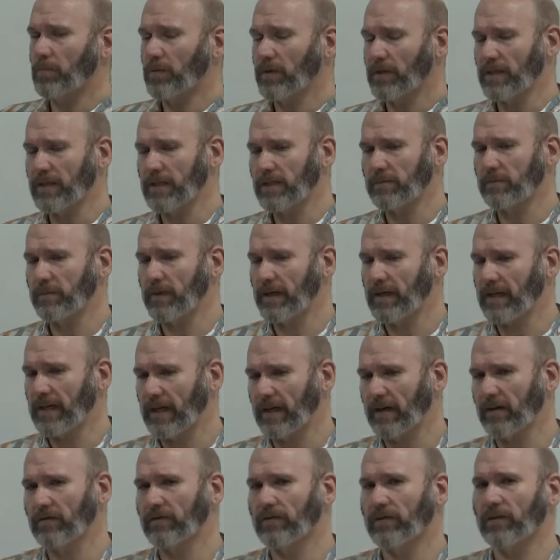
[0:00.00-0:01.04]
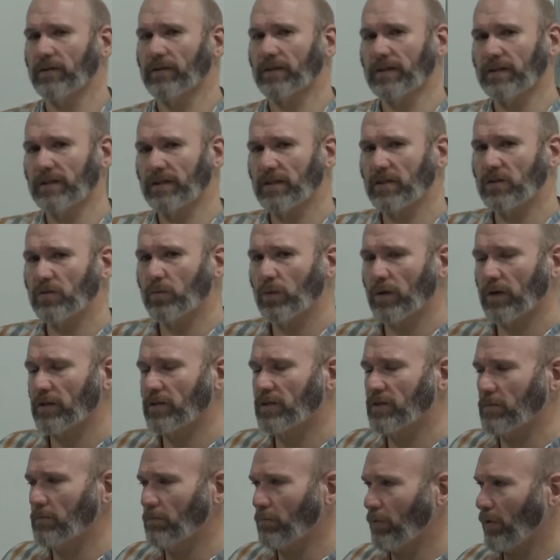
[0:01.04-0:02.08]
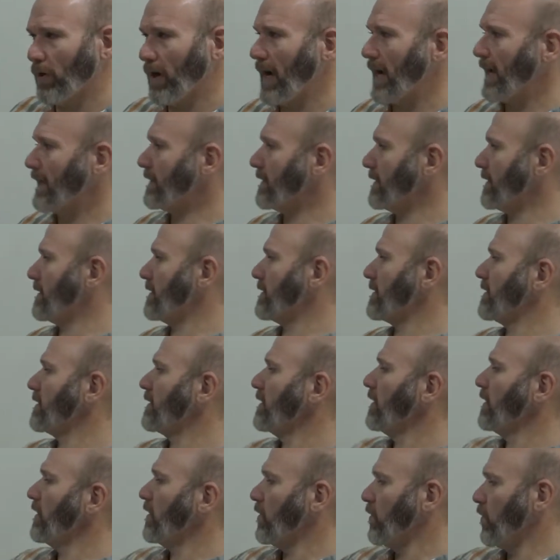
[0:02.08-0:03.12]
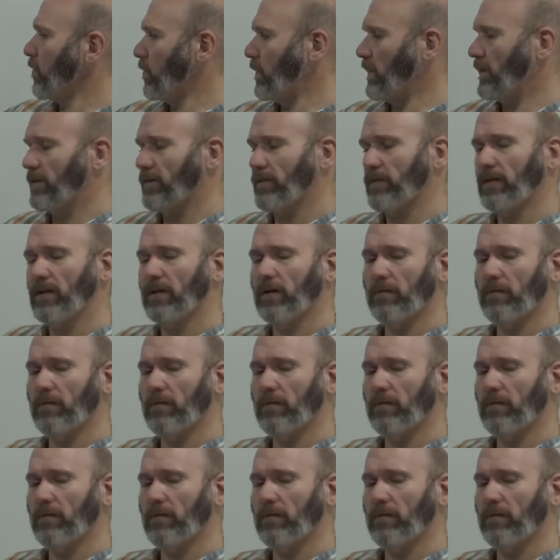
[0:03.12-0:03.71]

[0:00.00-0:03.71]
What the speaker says: please be careful. This is where some practice with